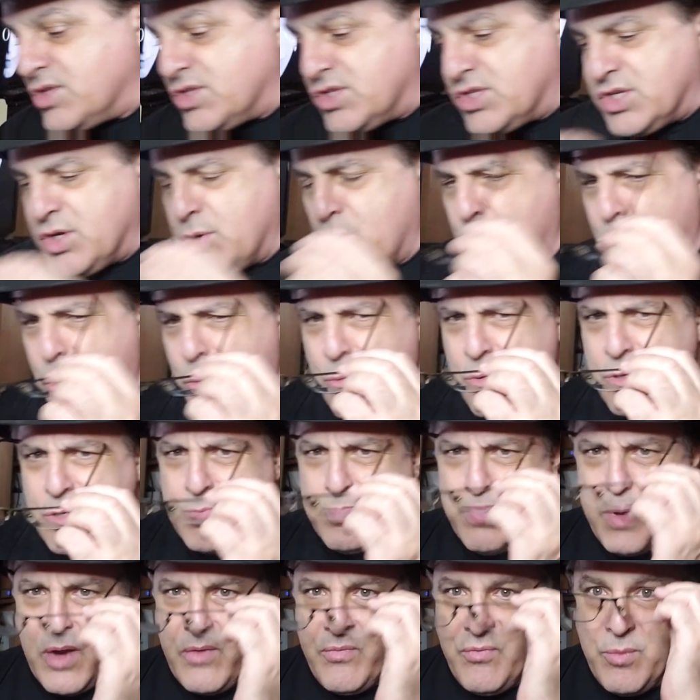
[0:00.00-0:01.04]
zero
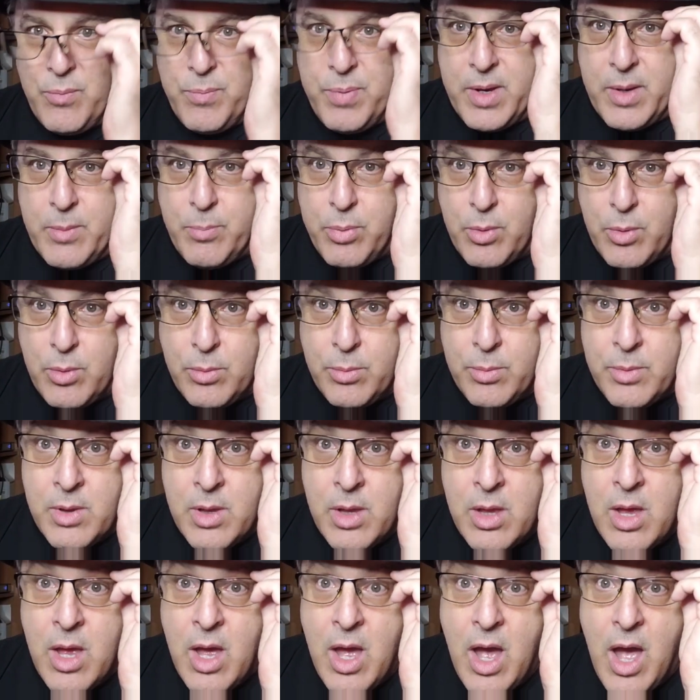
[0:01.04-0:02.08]
respect for people.
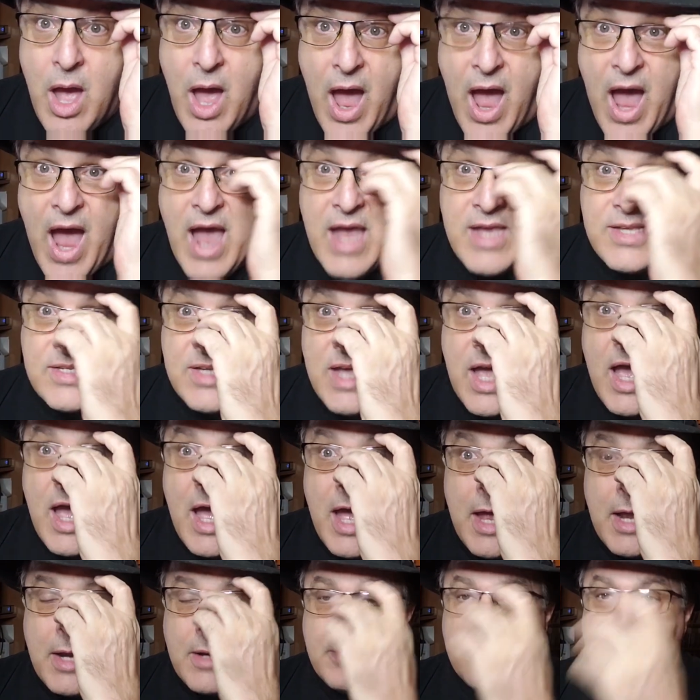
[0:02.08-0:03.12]
Eyes
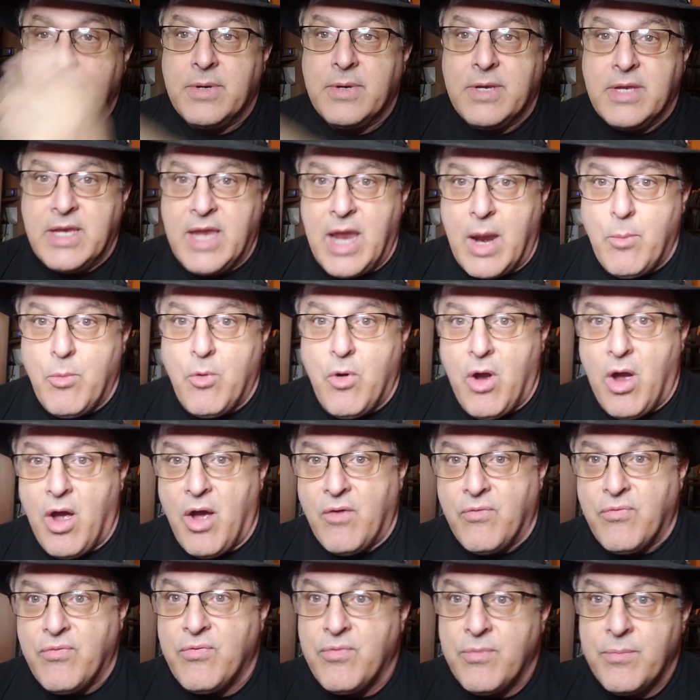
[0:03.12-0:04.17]
on, camera
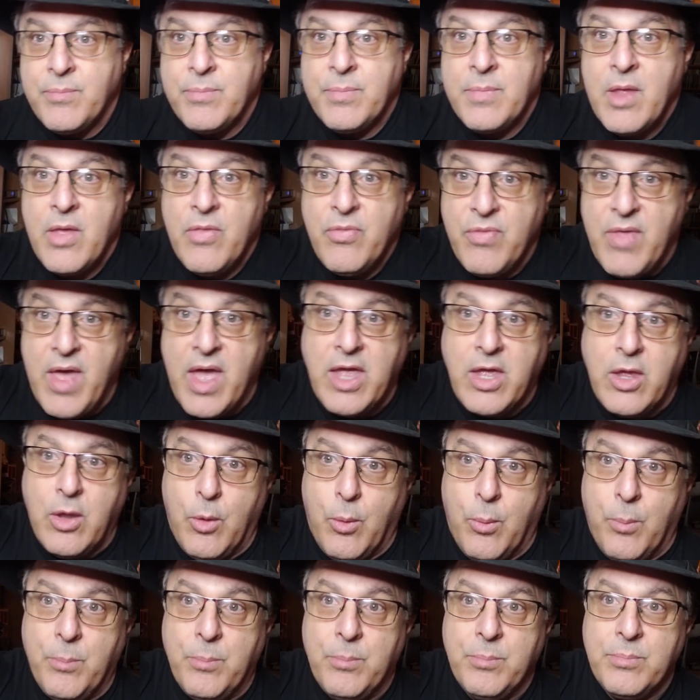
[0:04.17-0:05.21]
off. Thank
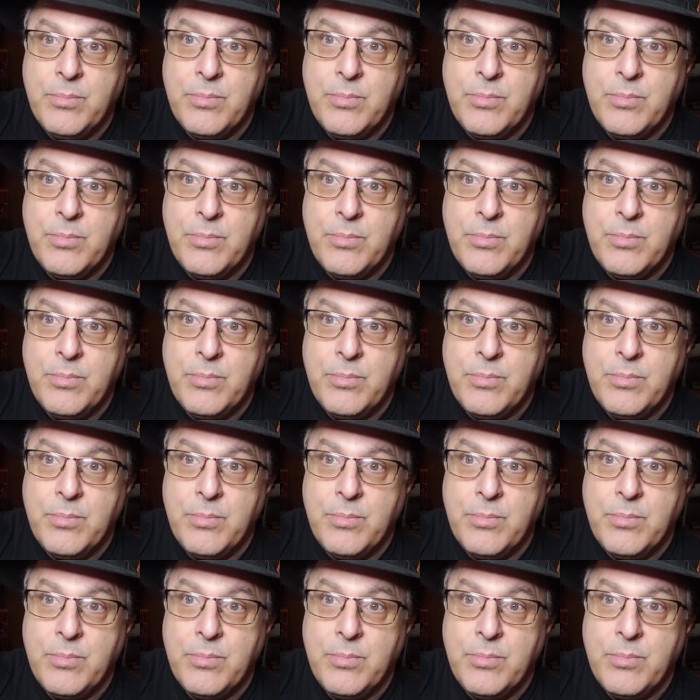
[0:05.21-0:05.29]
you.